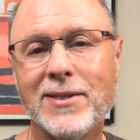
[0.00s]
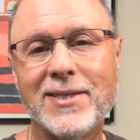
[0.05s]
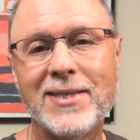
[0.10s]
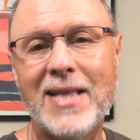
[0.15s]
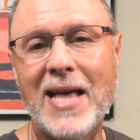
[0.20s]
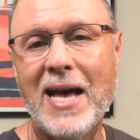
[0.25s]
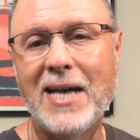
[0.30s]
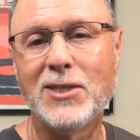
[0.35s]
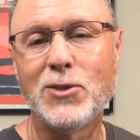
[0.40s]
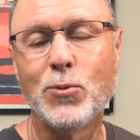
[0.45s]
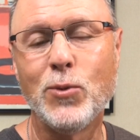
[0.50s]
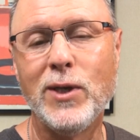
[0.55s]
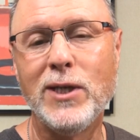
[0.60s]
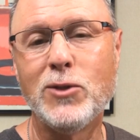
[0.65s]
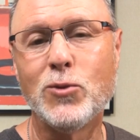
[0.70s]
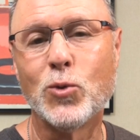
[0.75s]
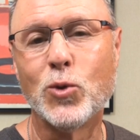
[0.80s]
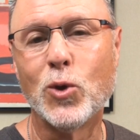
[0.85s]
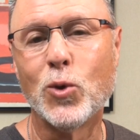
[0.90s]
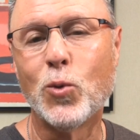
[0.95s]
last
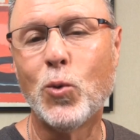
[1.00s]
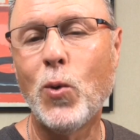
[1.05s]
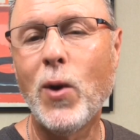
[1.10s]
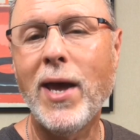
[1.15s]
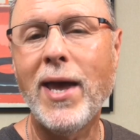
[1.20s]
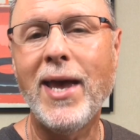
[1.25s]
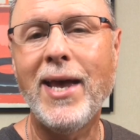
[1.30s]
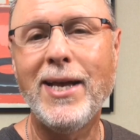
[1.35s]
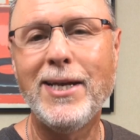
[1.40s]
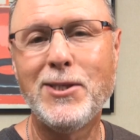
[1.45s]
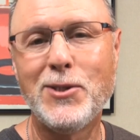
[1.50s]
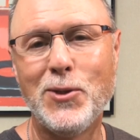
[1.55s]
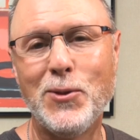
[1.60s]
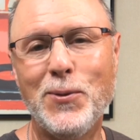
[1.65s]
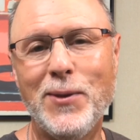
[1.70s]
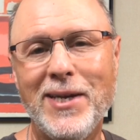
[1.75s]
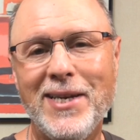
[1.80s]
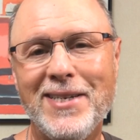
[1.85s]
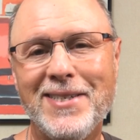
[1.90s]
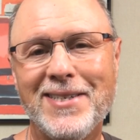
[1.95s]
week's were way
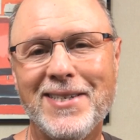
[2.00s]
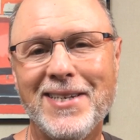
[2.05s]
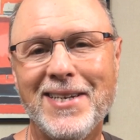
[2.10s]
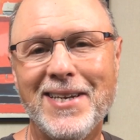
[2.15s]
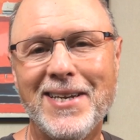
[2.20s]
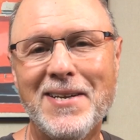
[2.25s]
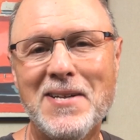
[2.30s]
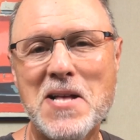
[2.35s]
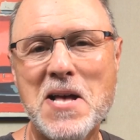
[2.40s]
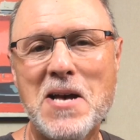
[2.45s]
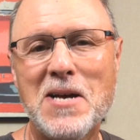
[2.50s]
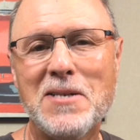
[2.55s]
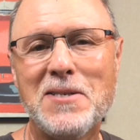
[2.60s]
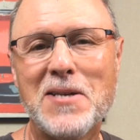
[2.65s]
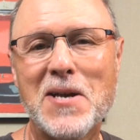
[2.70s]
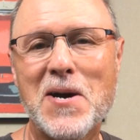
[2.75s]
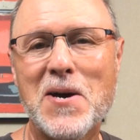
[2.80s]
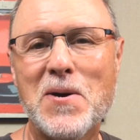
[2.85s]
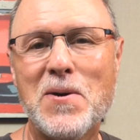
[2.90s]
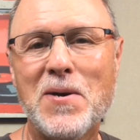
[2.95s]
too easy.
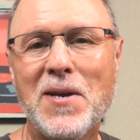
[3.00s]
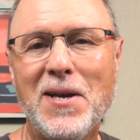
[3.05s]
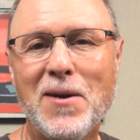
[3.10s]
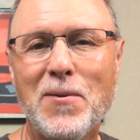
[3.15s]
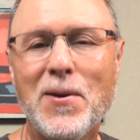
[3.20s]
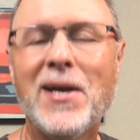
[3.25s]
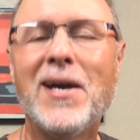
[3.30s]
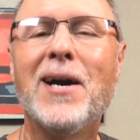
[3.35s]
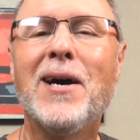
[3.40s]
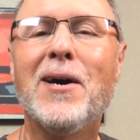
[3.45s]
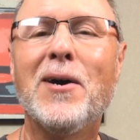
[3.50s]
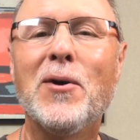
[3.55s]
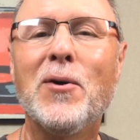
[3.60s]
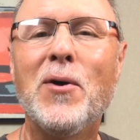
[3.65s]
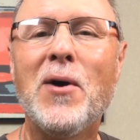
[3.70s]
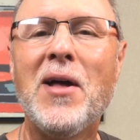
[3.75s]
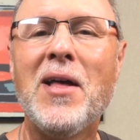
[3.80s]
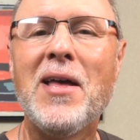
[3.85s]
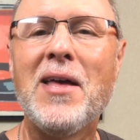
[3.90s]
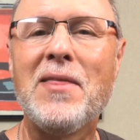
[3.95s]
So here we go.
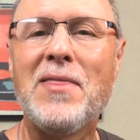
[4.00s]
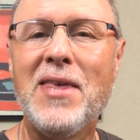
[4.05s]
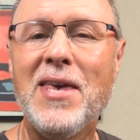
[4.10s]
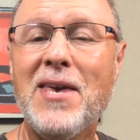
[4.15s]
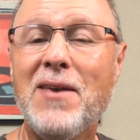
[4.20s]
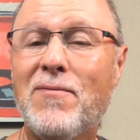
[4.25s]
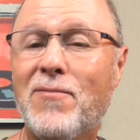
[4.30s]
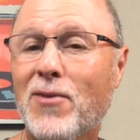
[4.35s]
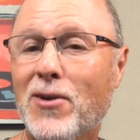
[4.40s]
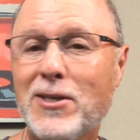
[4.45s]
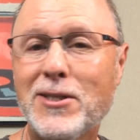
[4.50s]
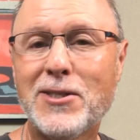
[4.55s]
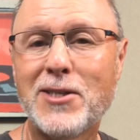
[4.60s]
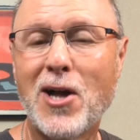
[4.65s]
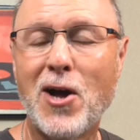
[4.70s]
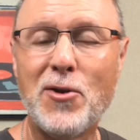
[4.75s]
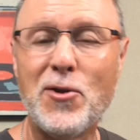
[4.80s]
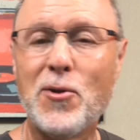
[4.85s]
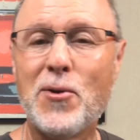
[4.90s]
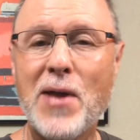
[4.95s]
The first
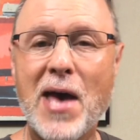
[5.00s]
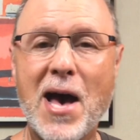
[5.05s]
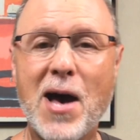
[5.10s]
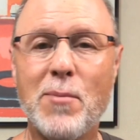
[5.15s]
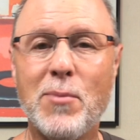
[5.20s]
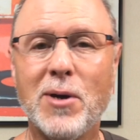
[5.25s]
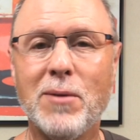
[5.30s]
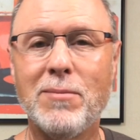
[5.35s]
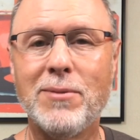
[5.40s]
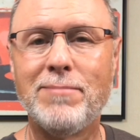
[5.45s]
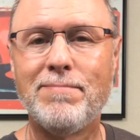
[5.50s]
unknown album.